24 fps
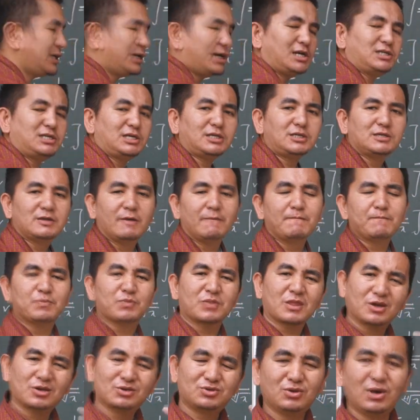cases.
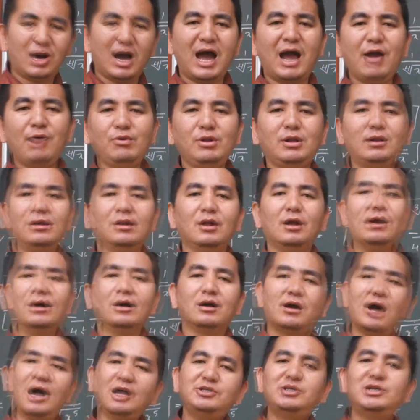So I will
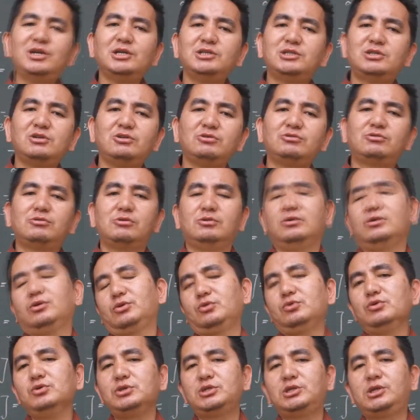continuously
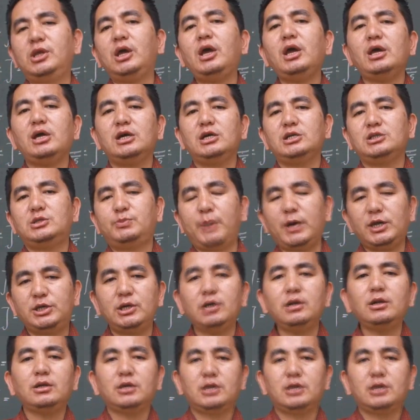use the special